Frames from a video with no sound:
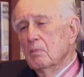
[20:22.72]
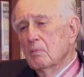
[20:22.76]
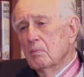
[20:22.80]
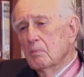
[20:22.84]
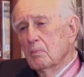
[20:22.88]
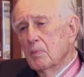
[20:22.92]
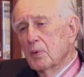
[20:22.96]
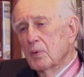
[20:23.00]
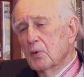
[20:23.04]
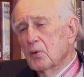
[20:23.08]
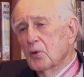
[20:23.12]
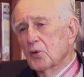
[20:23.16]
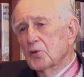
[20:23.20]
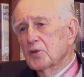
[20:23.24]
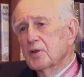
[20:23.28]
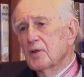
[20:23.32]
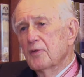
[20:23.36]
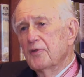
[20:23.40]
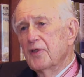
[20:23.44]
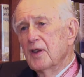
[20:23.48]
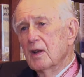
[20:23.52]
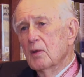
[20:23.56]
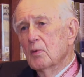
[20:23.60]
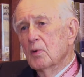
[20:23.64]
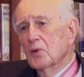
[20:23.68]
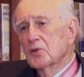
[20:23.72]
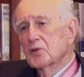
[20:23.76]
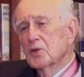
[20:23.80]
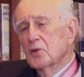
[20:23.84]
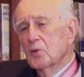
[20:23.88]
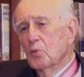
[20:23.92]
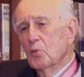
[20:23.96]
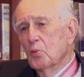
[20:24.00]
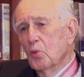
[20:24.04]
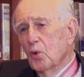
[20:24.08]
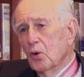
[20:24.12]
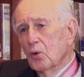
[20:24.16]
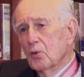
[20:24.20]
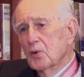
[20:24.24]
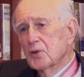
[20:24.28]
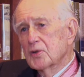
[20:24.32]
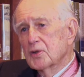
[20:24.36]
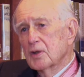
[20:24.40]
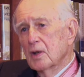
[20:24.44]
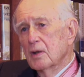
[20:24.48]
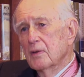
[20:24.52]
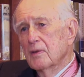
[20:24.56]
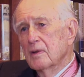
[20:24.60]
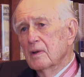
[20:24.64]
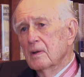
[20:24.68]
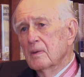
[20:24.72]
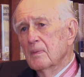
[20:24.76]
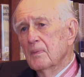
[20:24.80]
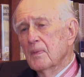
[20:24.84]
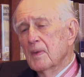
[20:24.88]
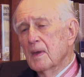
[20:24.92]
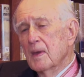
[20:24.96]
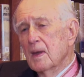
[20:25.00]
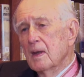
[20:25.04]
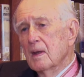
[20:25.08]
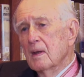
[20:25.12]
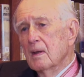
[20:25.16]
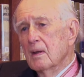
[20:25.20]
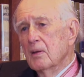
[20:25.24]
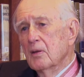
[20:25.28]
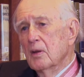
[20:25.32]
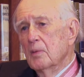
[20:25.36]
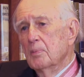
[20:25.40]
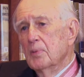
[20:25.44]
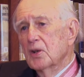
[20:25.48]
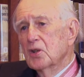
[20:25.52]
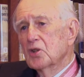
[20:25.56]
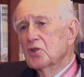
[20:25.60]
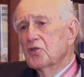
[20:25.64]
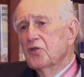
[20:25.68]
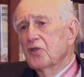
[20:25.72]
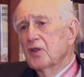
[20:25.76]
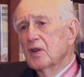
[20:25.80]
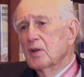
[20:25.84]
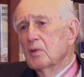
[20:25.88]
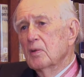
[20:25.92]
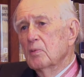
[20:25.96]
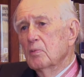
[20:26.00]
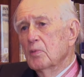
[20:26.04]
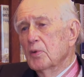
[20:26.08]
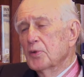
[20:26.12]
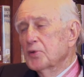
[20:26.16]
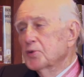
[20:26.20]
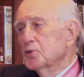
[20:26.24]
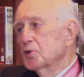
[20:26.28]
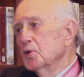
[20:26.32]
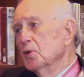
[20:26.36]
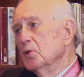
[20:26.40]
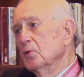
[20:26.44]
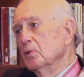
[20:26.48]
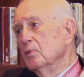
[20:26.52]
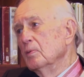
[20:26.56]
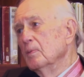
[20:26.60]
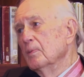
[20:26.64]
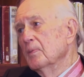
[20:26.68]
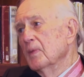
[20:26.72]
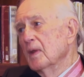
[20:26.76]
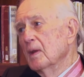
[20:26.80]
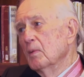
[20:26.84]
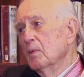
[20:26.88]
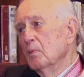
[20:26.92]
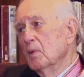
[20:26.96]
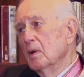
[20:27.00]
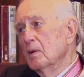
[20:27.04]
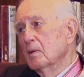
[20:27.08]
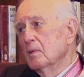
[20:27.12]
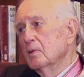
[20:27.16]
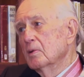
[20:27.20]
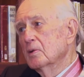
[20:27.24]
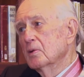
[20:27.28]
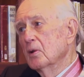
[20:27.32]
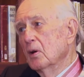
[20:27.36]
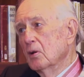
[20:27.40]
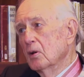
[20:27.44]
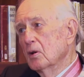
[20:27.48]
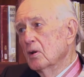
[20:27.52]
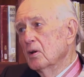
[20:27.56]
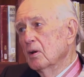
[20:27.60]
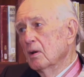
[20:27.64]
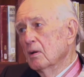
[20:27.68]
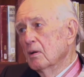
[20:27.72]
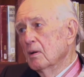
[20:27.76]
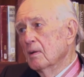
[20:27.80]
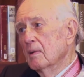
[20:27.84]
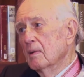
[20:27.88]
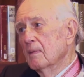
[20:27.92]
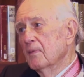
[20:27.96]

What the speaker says: Because the feeling was that the war is over, the British fleet withdrew and went to Hong Kong